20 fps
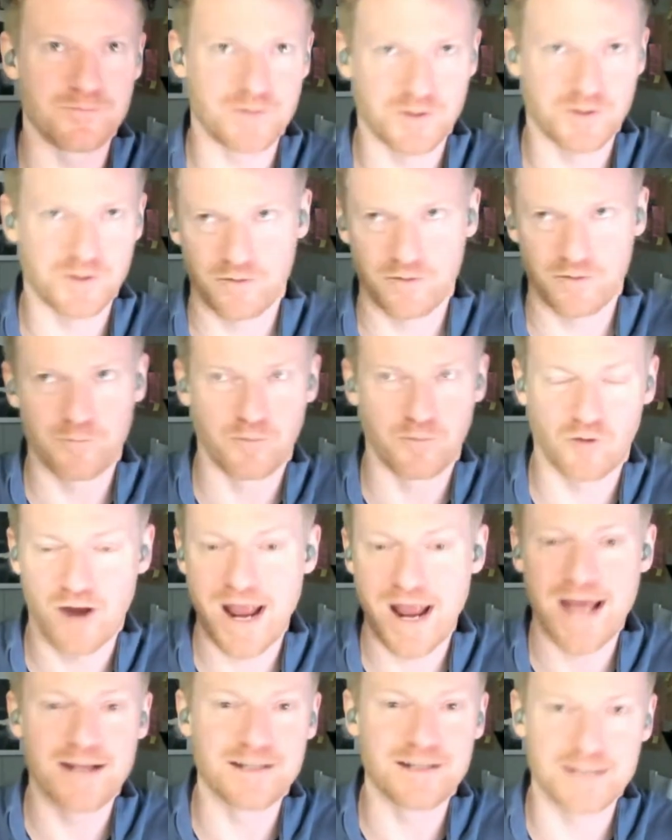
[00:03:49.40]
sort of
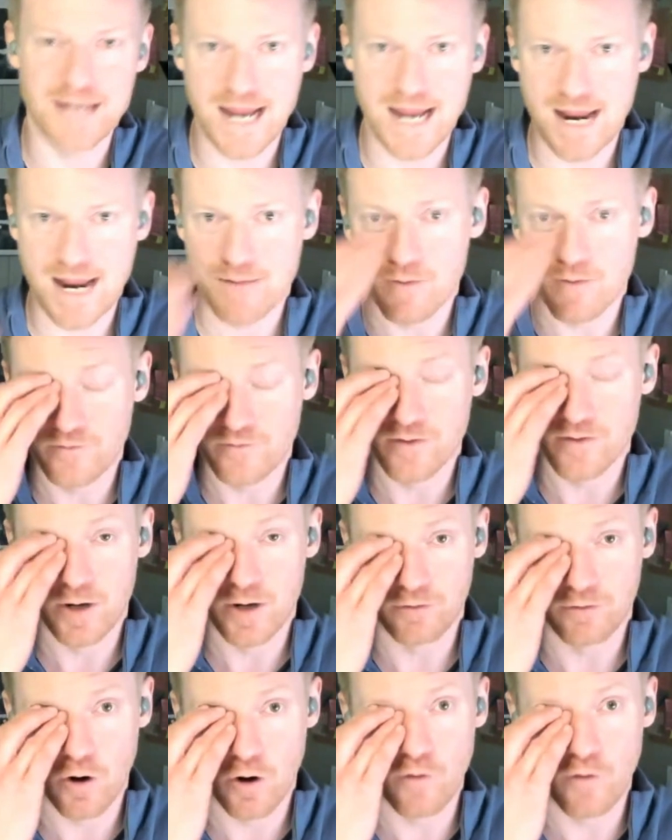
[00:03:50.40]
brand name of the
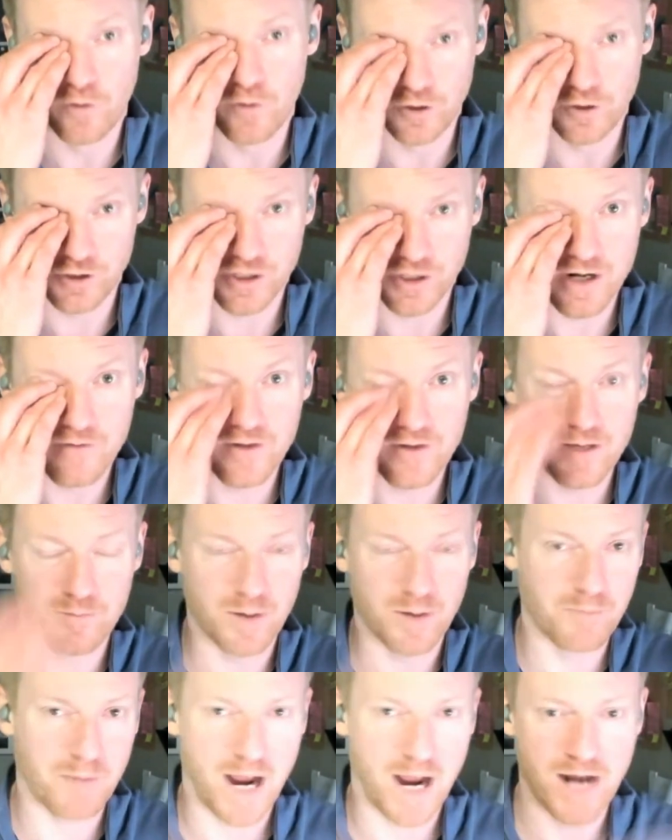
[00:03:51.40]
Monroe version of it,
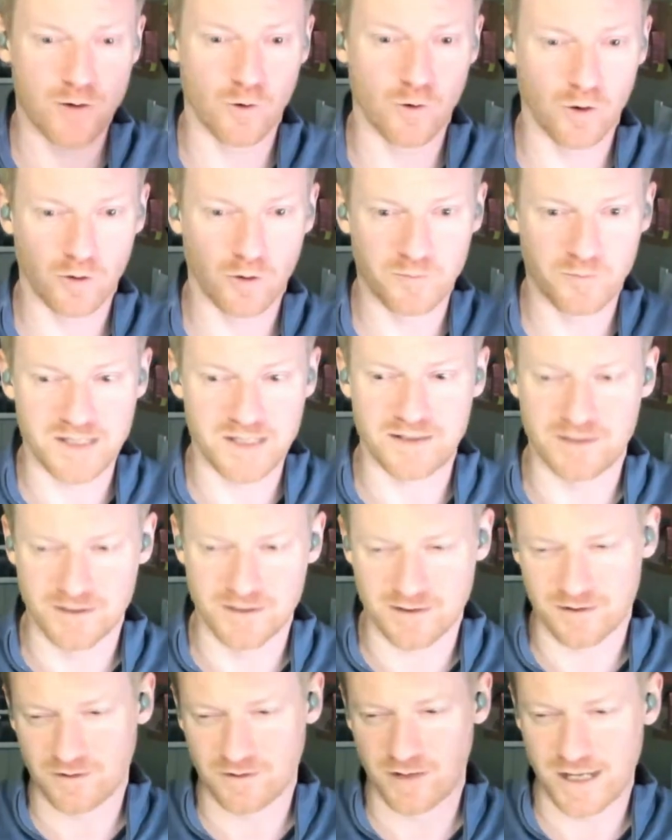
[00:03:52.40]
but binaural beats
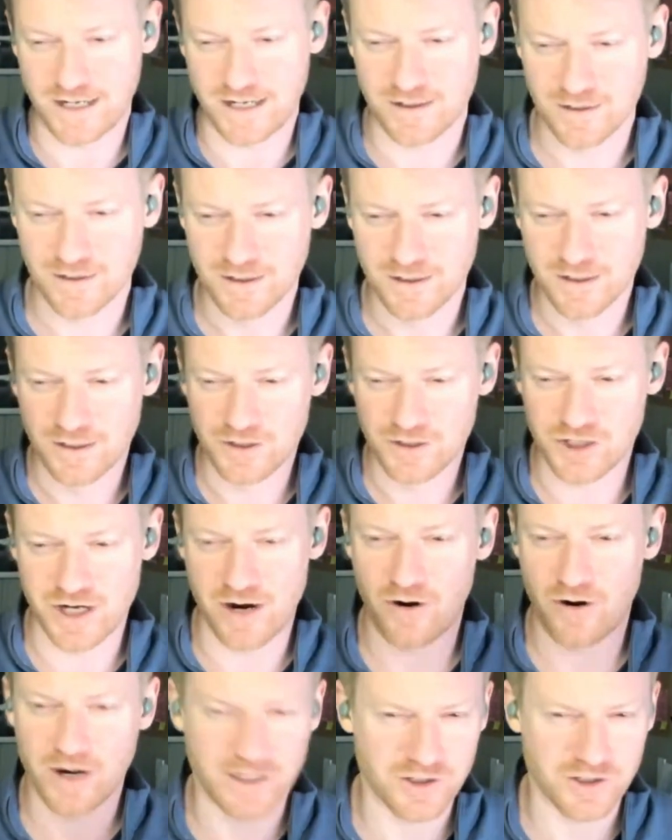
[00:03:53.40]
is the like
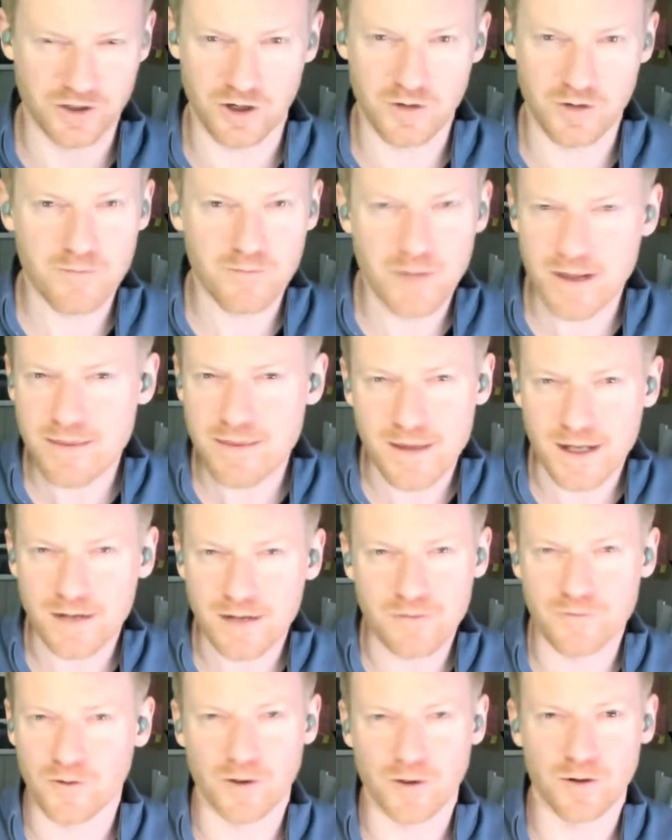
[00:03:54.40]
generic term, I
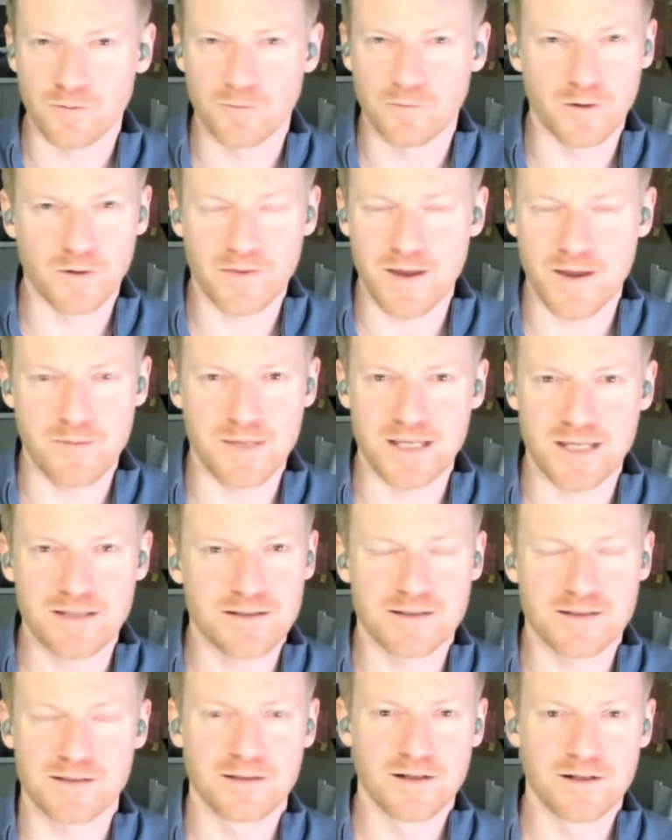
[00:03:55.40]
think, for what that means.